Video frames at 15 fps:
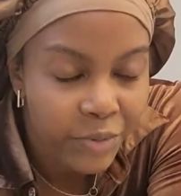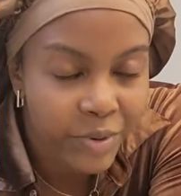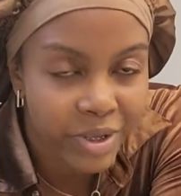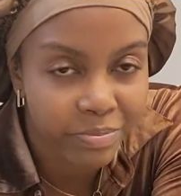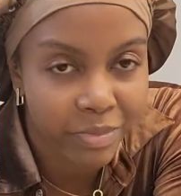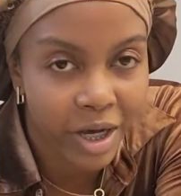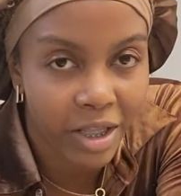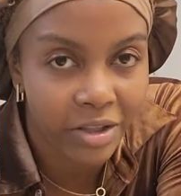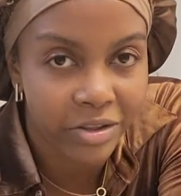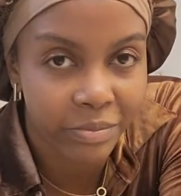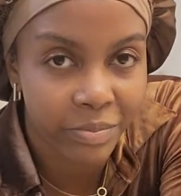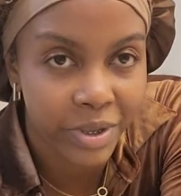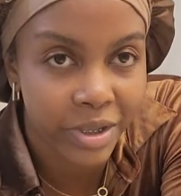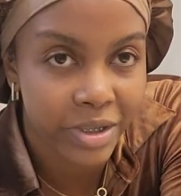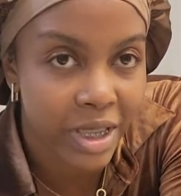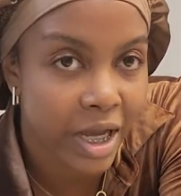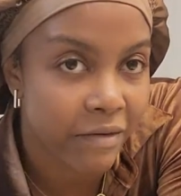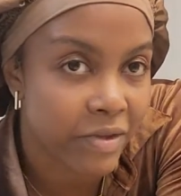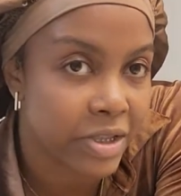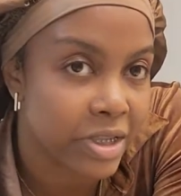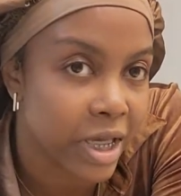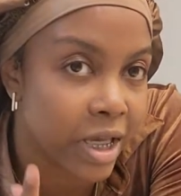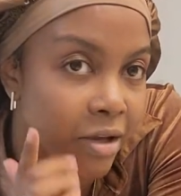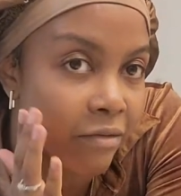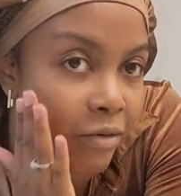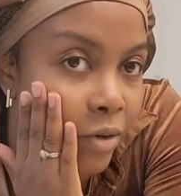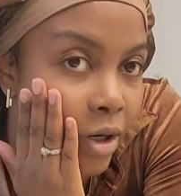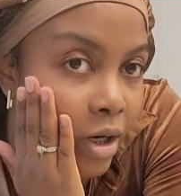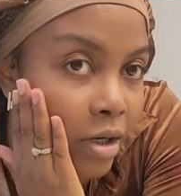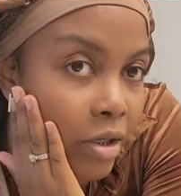with all the pills I have to take
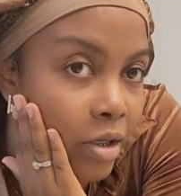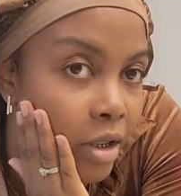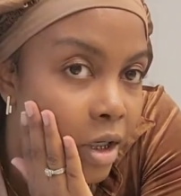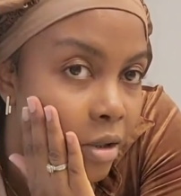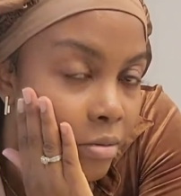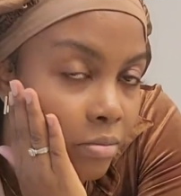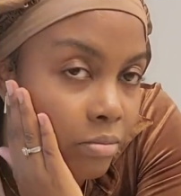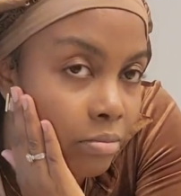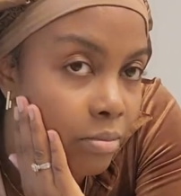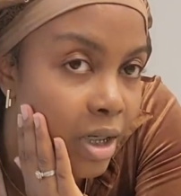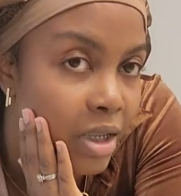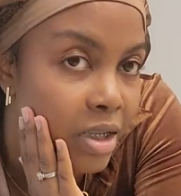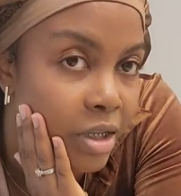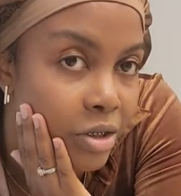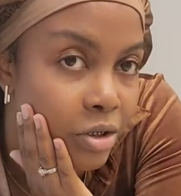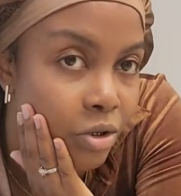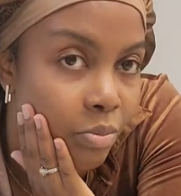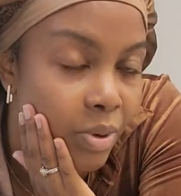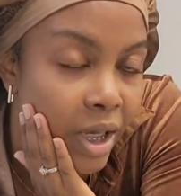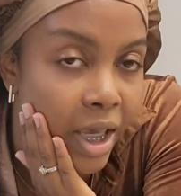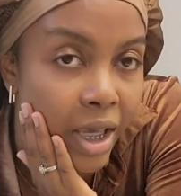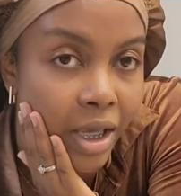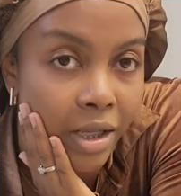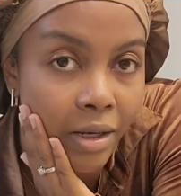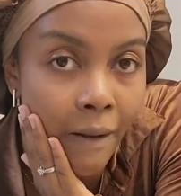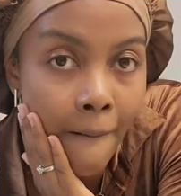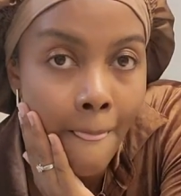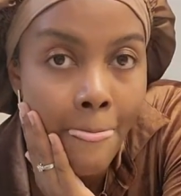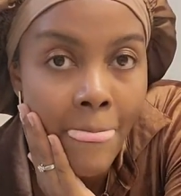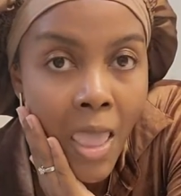for, you know, my dental
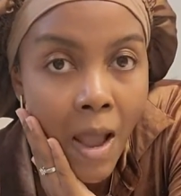pain.